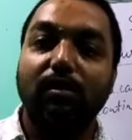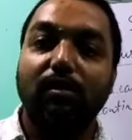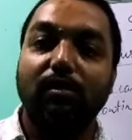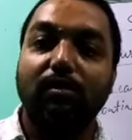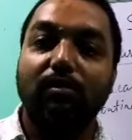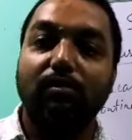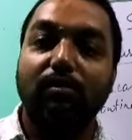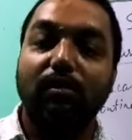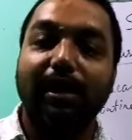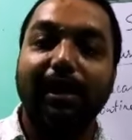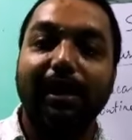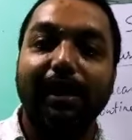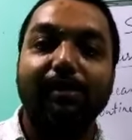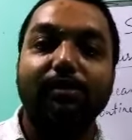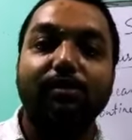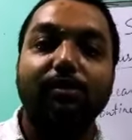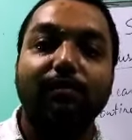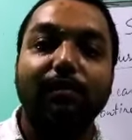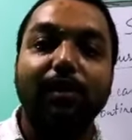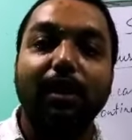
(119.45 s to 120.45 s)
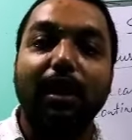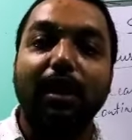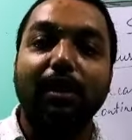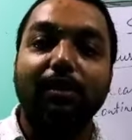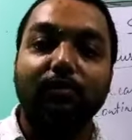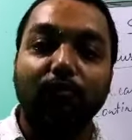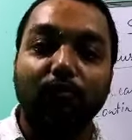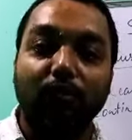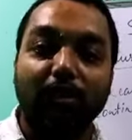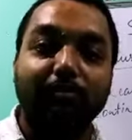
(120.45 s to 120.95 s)
layers of the
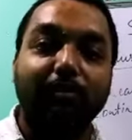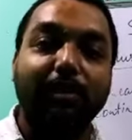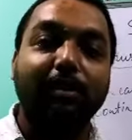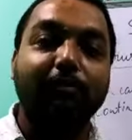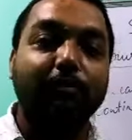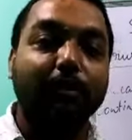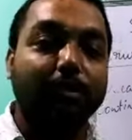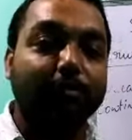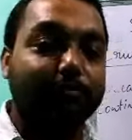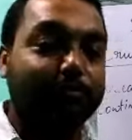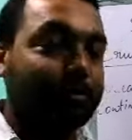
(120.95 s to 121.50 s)
art one by one.